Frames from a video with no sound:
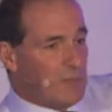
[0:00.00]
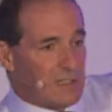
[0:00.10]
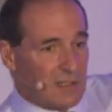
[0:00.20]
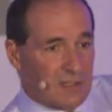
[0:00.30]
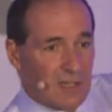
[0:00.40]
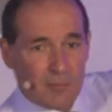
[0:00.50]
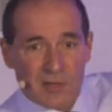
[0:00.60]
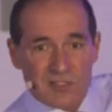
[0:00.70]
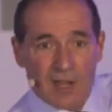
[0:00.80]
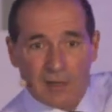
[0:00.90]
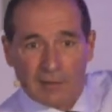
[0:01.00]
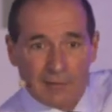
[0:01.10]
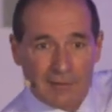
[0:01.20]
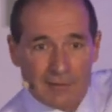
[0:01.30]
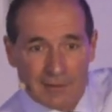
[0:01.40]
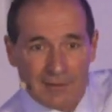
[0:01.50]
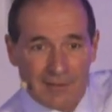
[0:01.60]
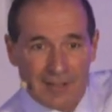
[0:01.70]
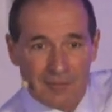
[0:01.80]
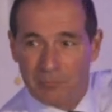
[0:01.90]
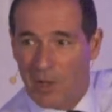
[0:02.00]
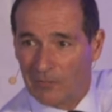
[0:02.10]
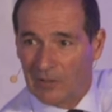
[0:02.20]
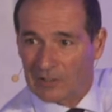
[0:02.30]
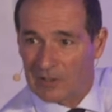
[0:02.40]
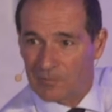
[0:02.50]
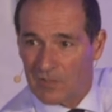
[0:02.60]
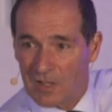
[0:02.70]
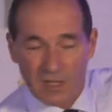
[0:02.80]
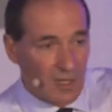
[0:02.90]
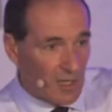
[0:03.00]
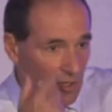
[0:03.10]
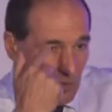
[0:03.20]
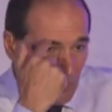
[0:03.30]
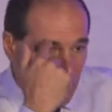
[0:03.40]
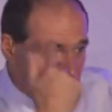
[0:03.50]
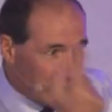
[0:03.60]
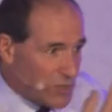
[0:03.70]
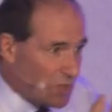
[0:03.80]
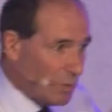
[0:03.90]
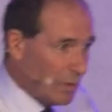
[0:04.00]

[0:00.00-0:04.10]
meters per second. perfect. Resolution